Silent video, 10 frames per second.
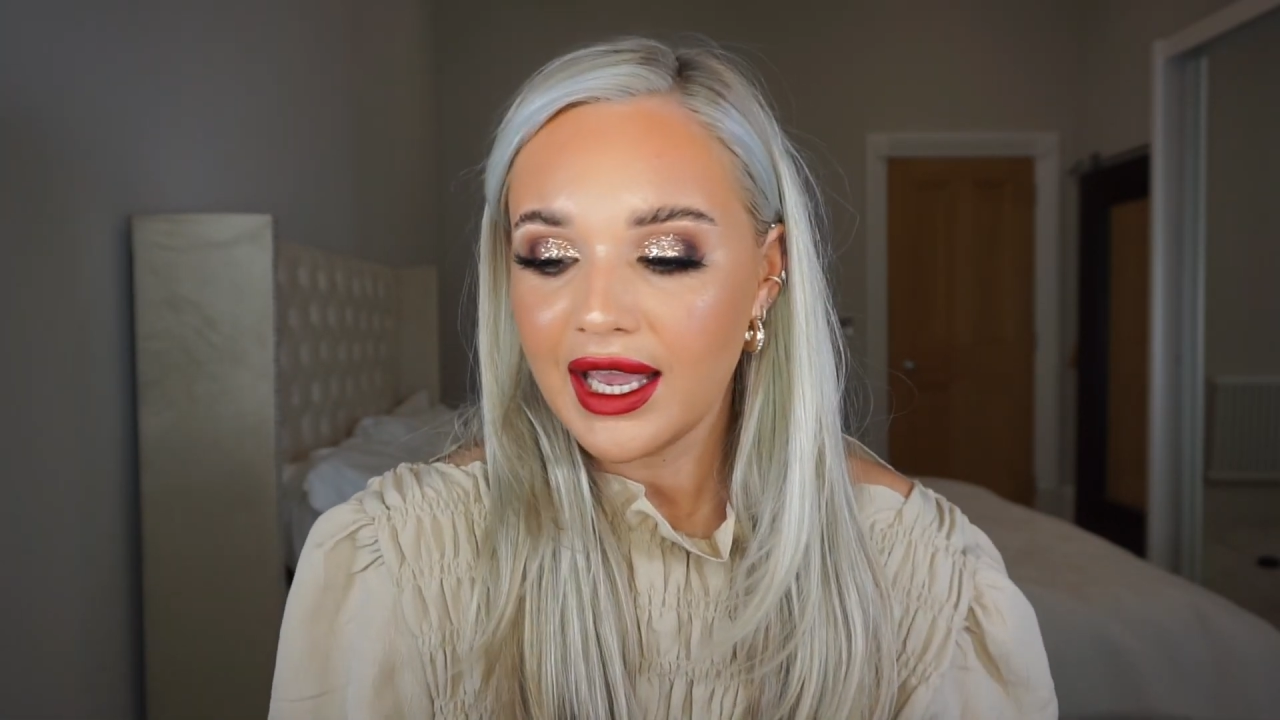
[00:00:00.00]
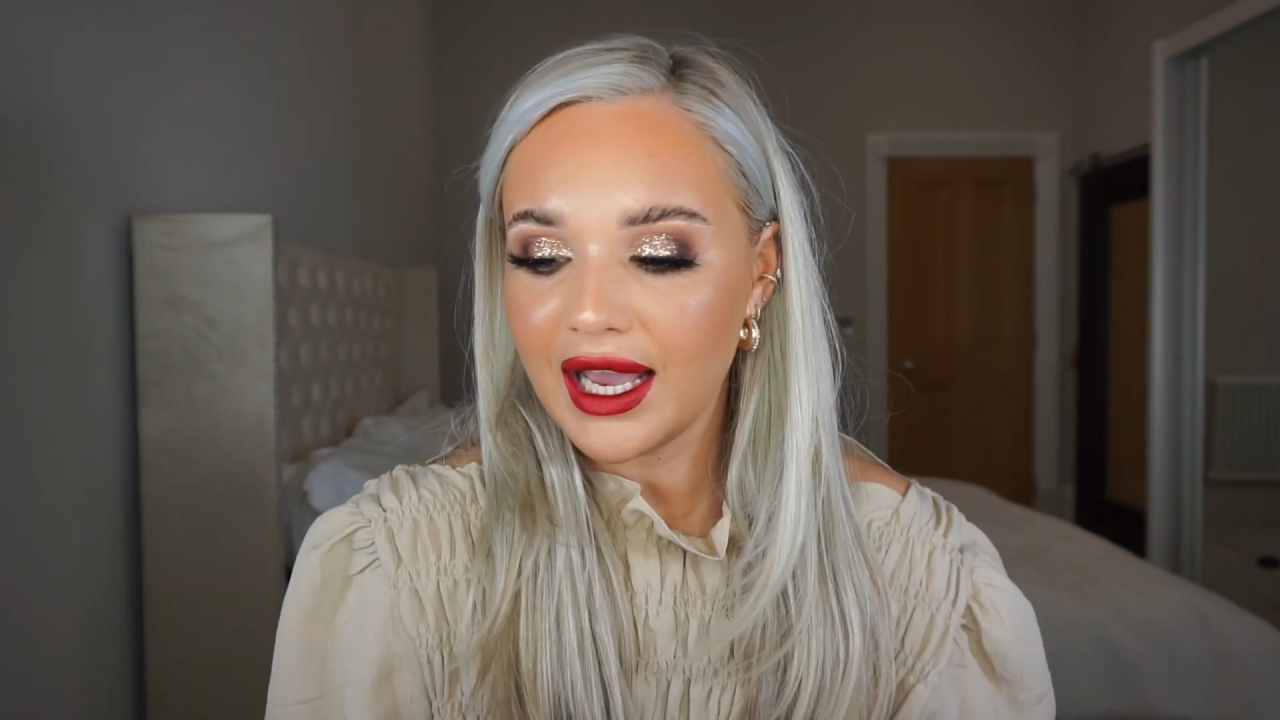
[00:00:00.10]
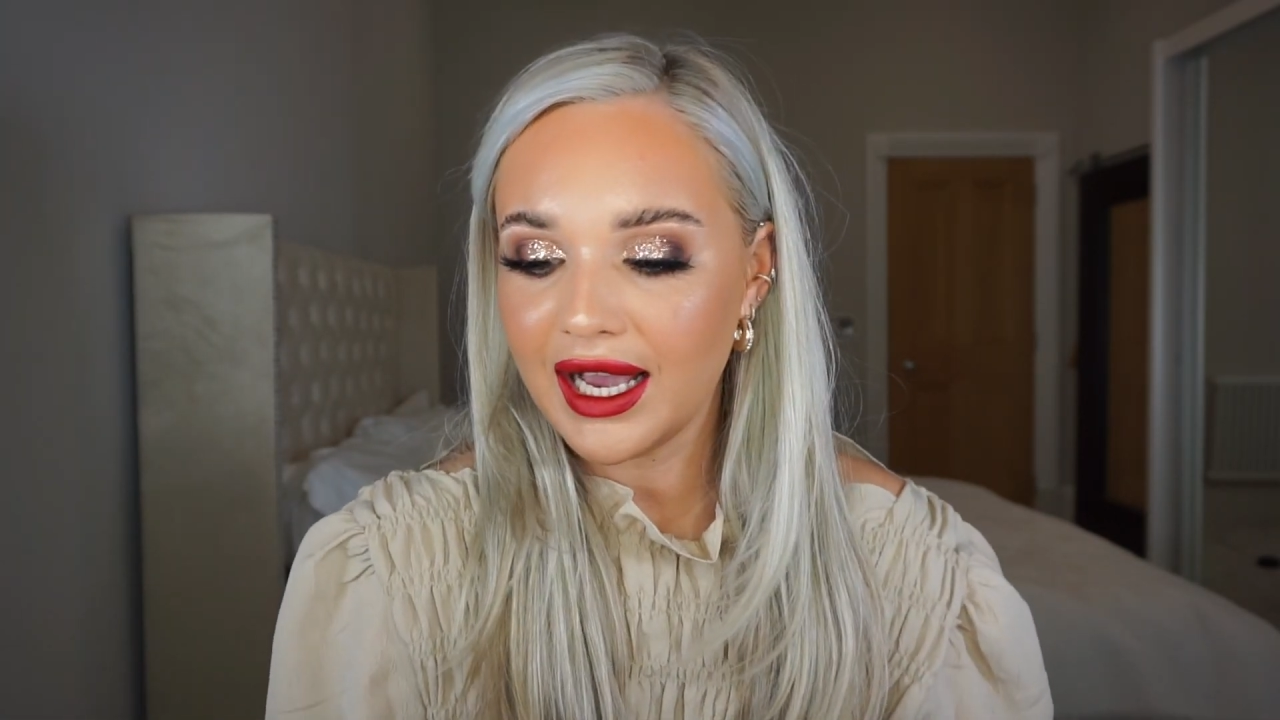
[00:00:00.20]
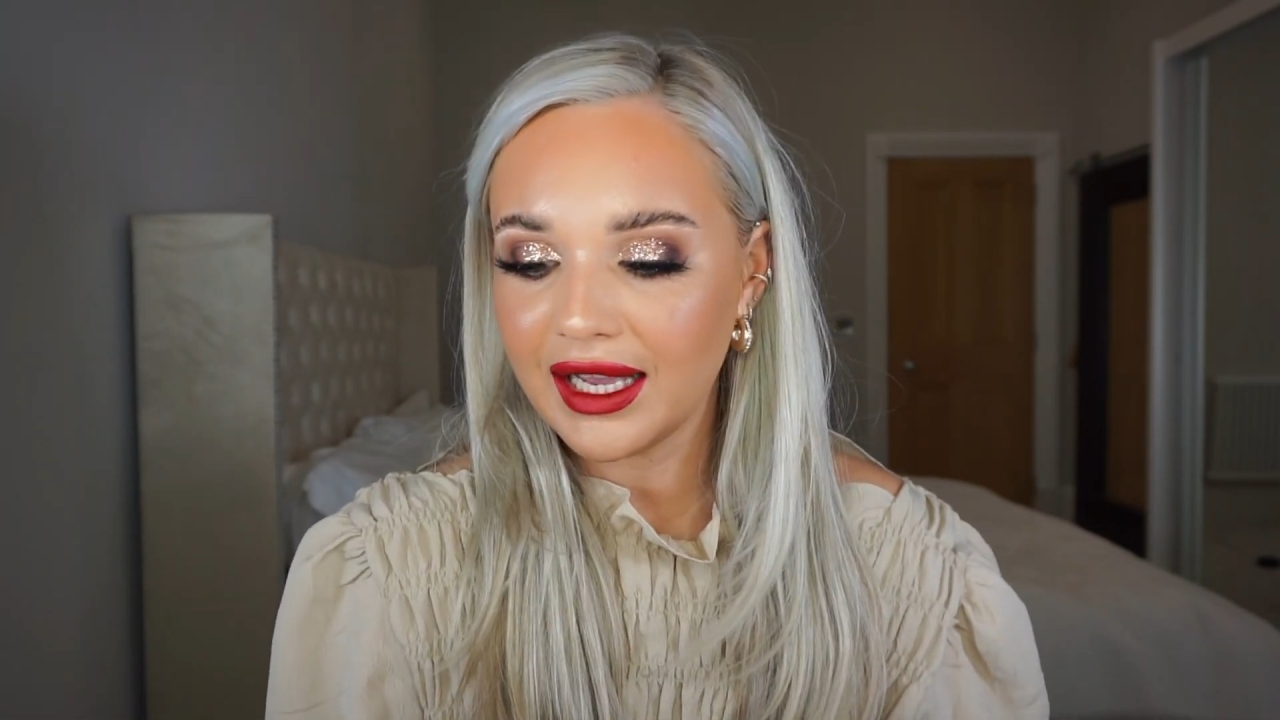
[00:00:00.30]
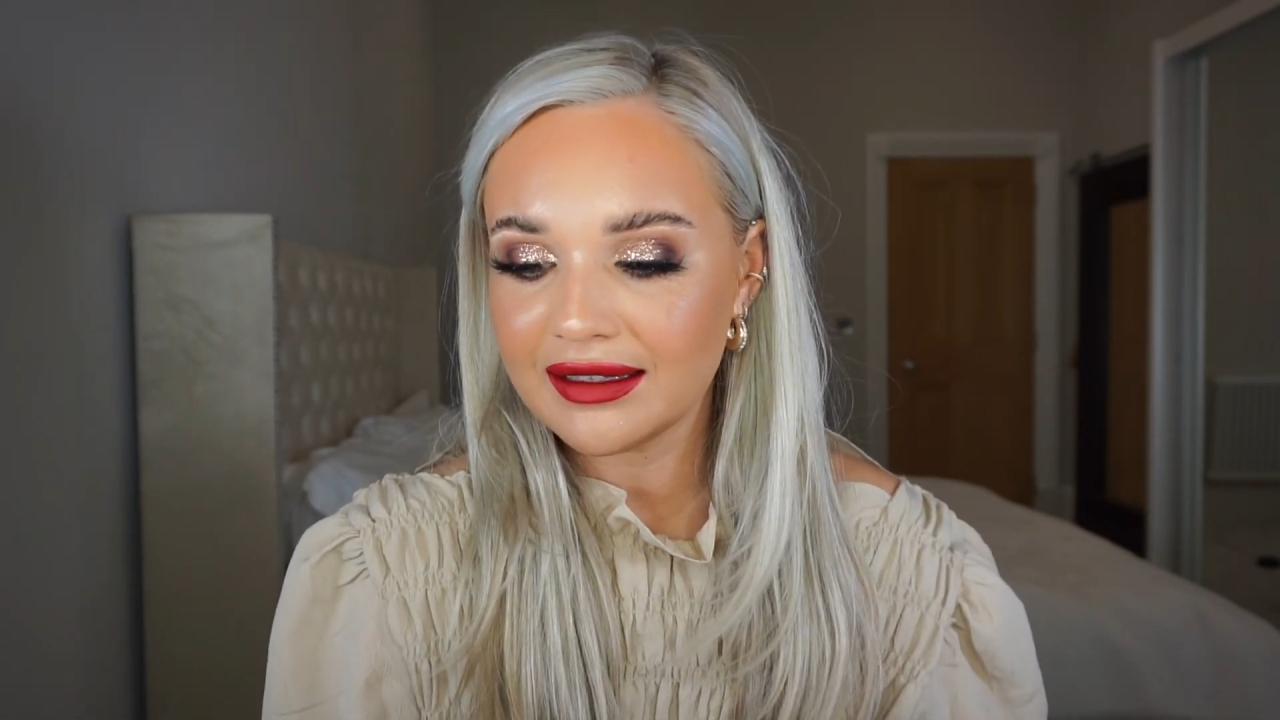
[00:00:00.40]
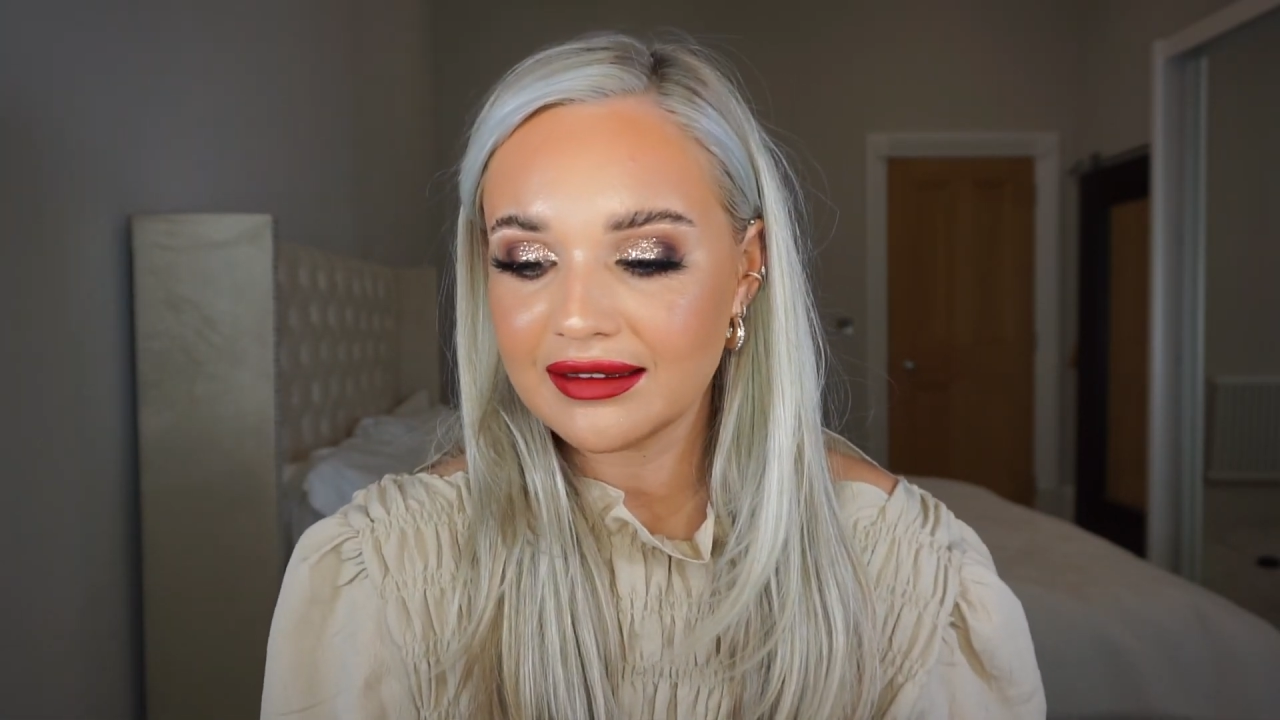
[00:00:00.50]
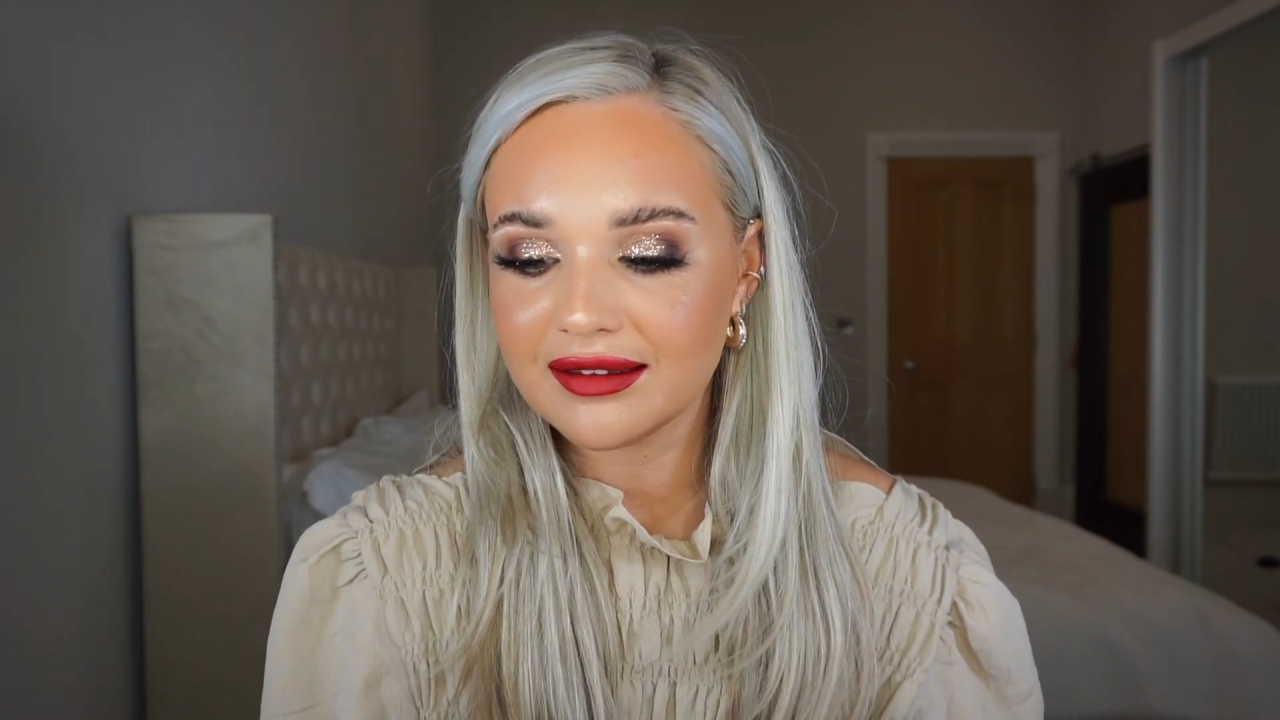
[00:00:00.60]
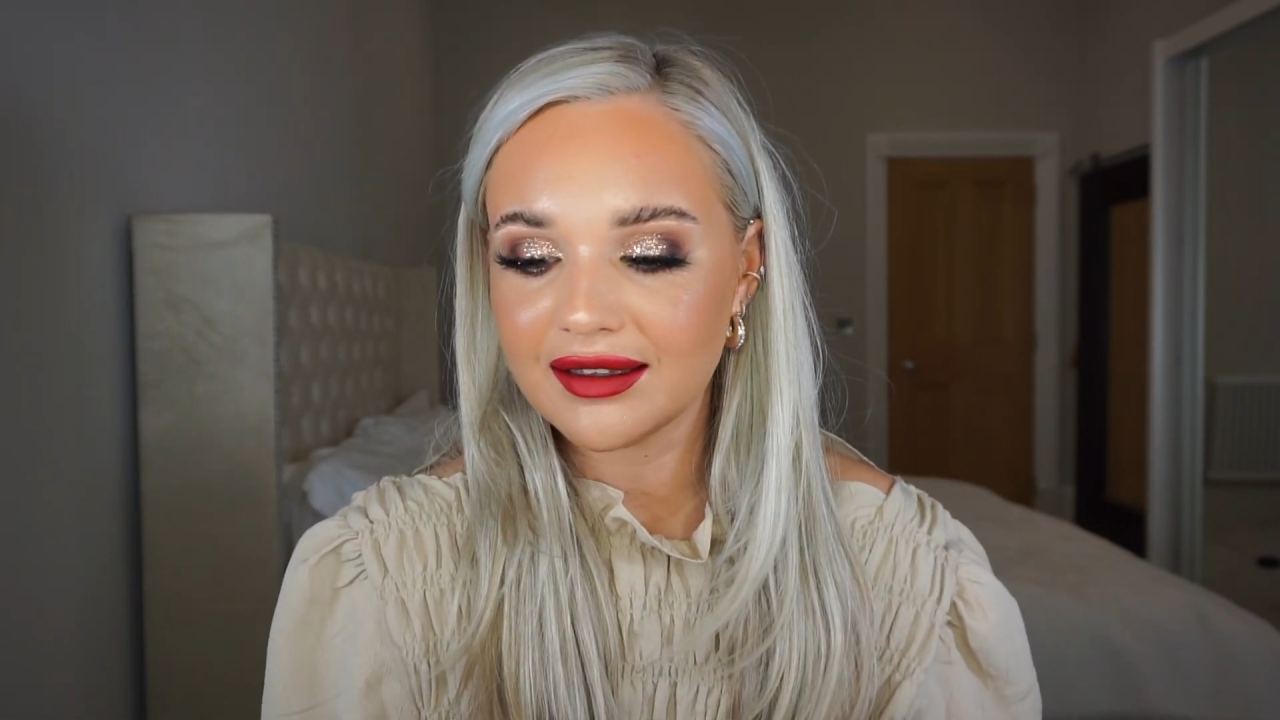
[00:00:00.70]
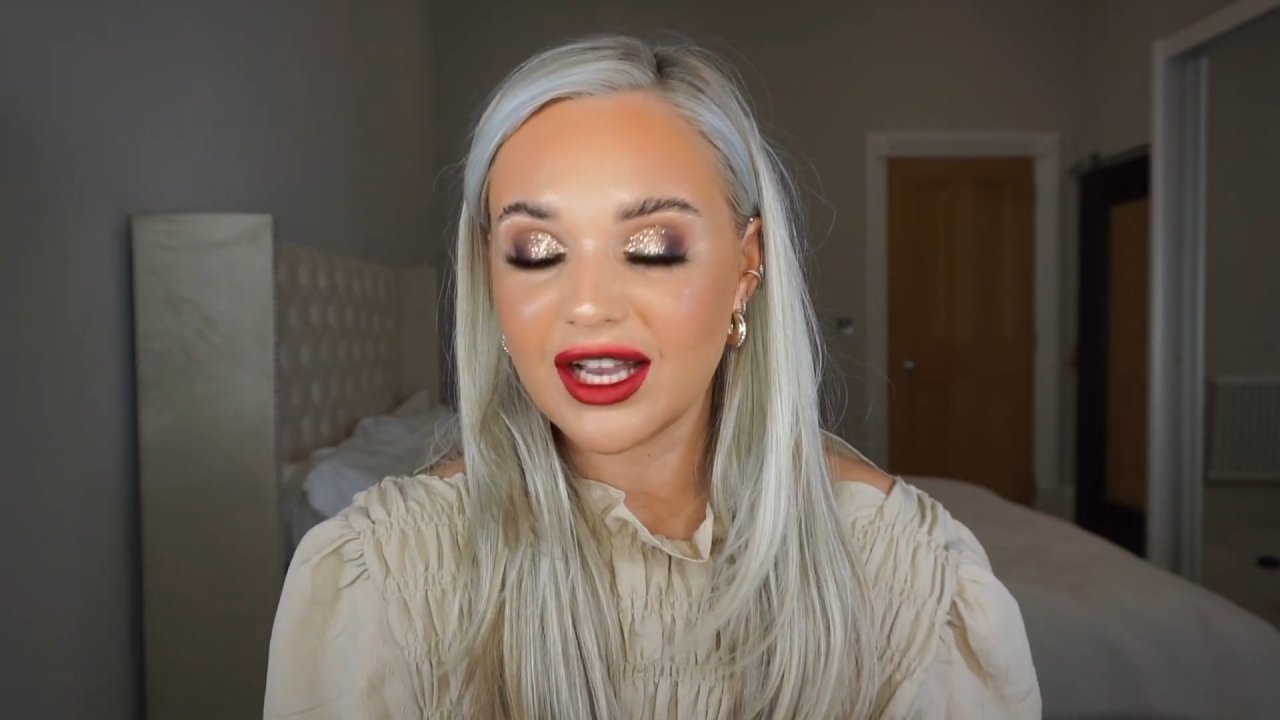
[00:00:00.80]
And